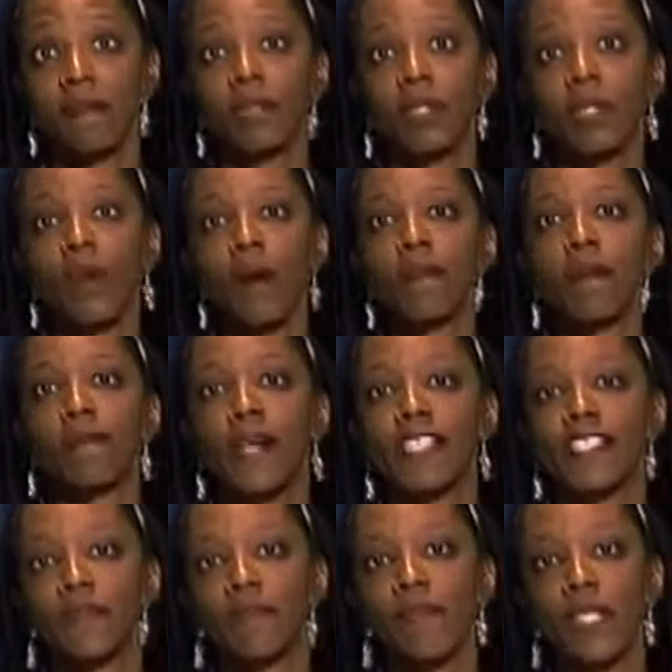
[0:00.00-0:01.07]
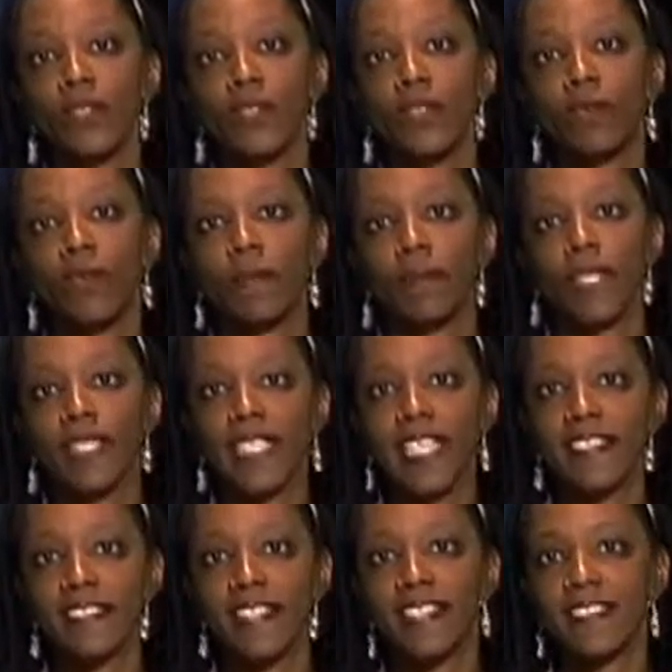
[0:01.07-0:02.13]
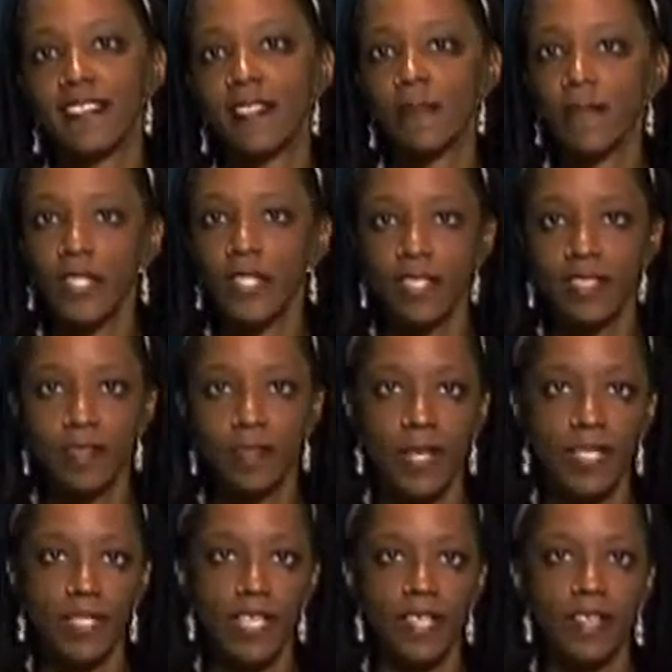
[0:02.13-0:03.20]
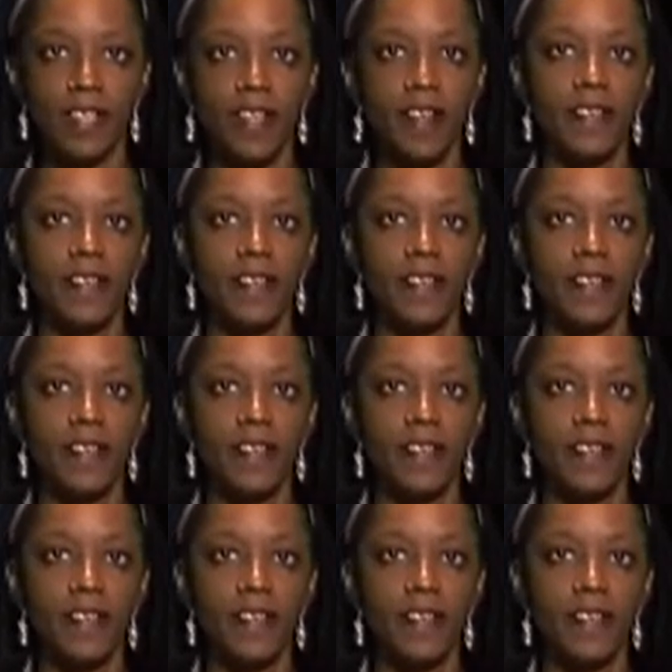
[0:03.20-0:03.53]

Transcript: blew up a bus filled with police and civilians Monday.